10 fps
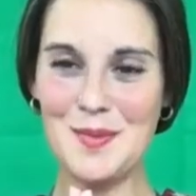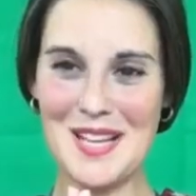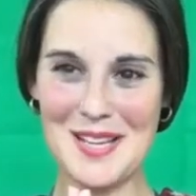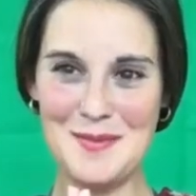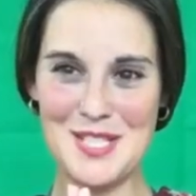
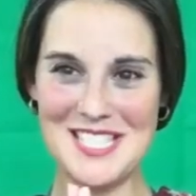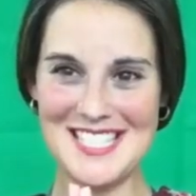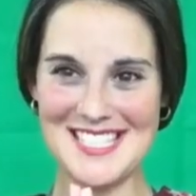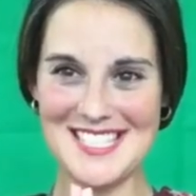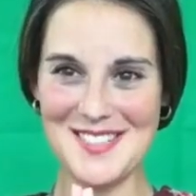Welcome to
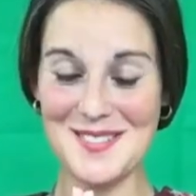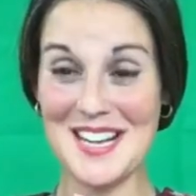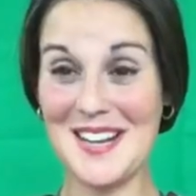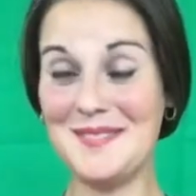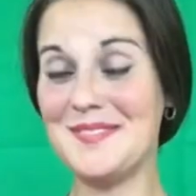Jesus
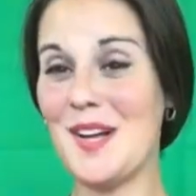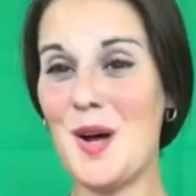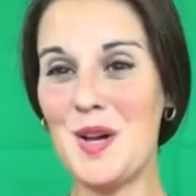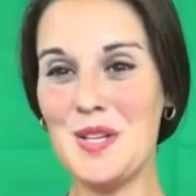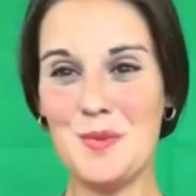Yoga.
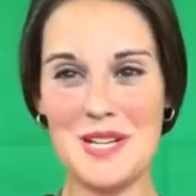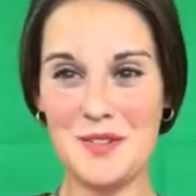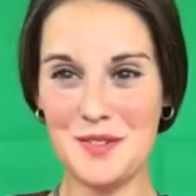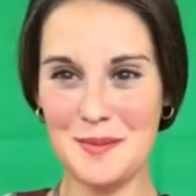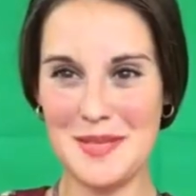All you
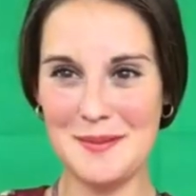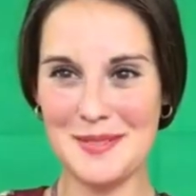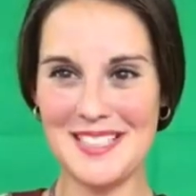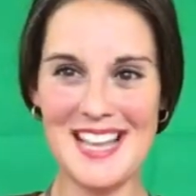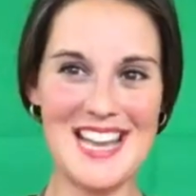wonderful
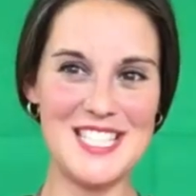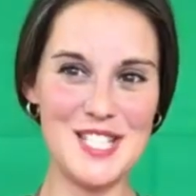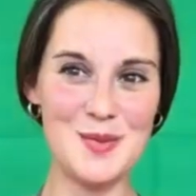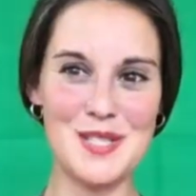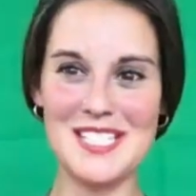people, I
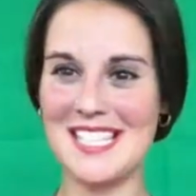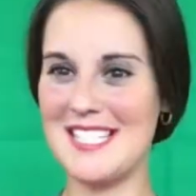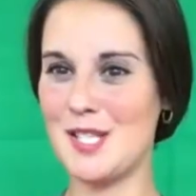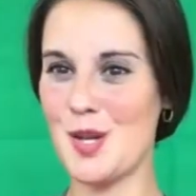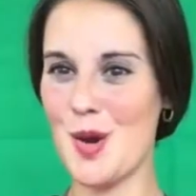just want to
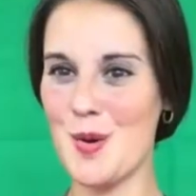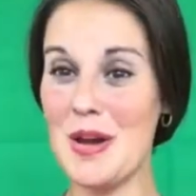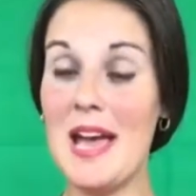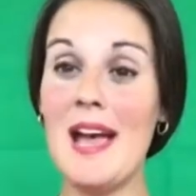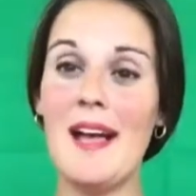let you know